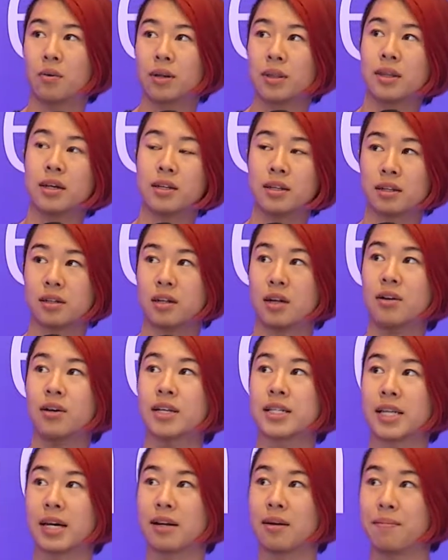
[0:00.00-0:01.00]
thing to note
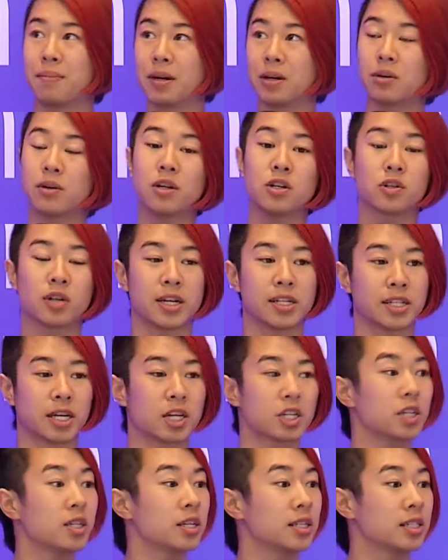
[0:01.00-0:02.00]
is that a Bitcoin
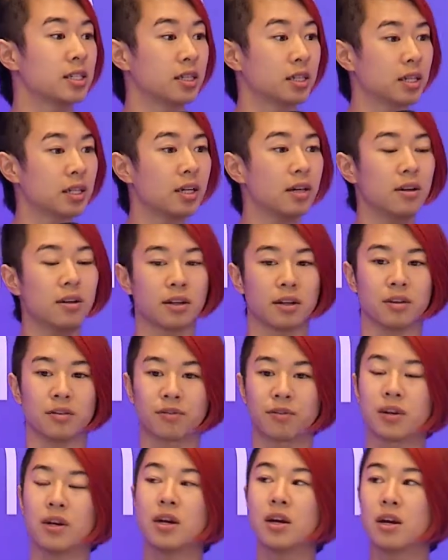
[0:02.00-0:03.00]
transaction is
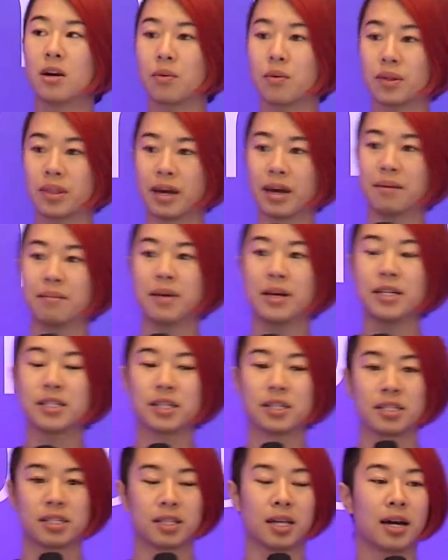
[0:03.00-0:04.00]
declarative. What that means
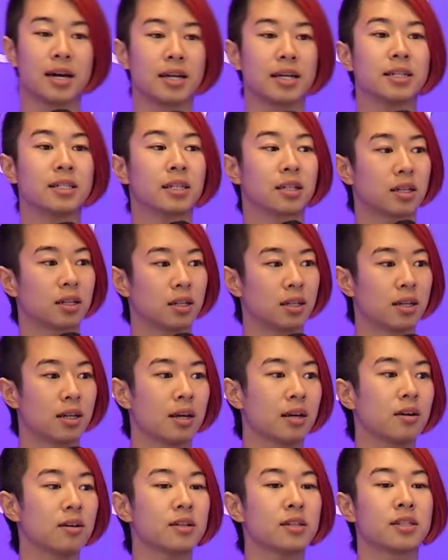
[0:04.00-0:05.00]
is that it
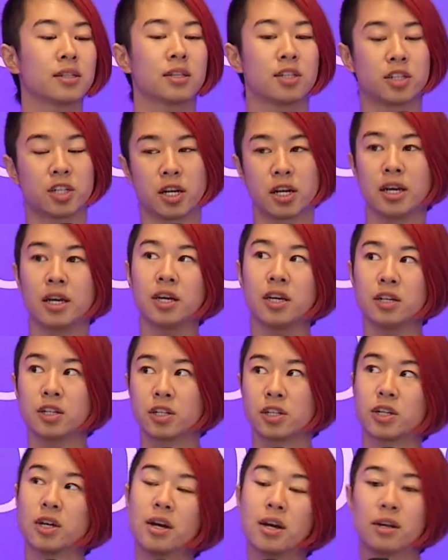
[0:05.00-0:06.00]
declares the
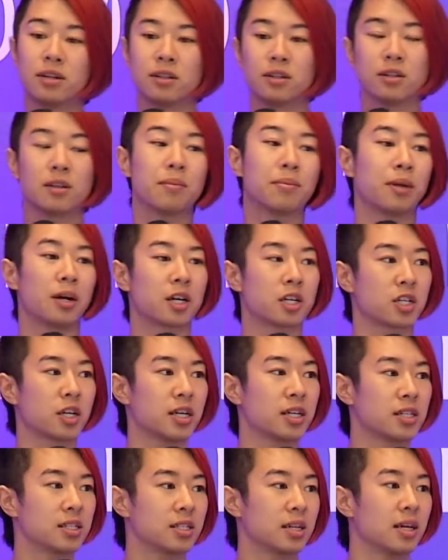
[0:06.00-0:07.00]
change to the
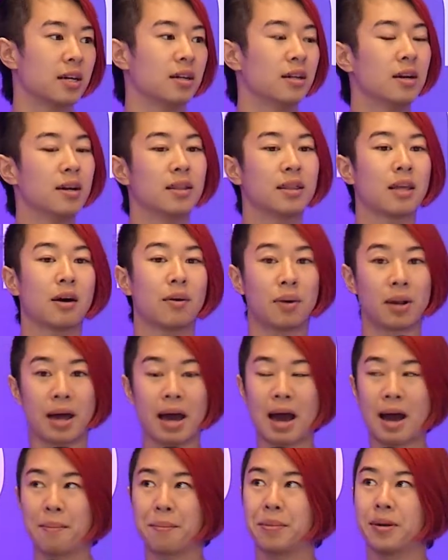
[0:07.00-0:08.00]
blockchain state that will
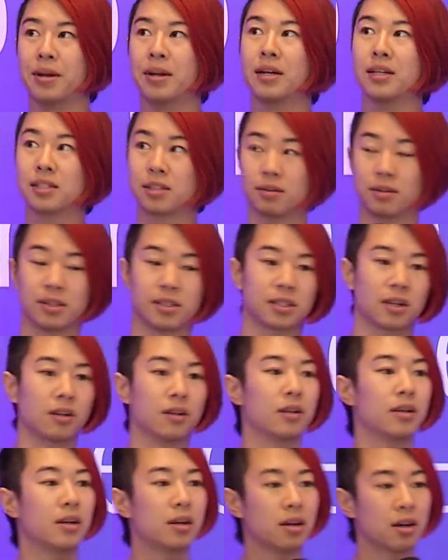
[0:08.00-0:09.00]
happen as a
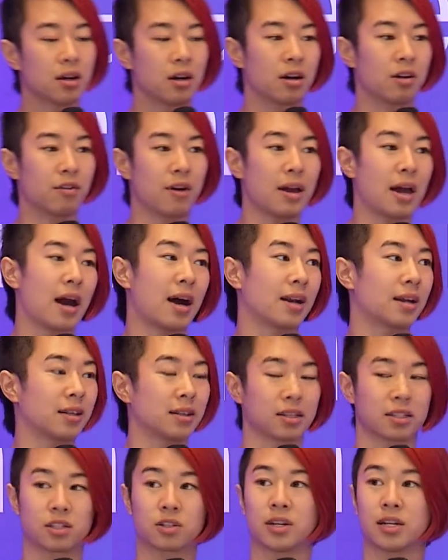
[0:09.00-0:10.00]
result of adding
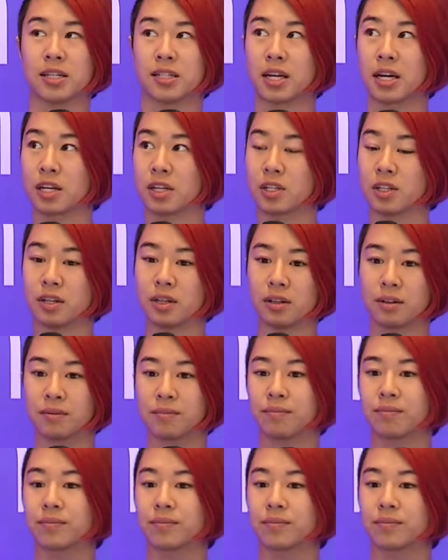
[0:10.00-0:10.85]
this transaction.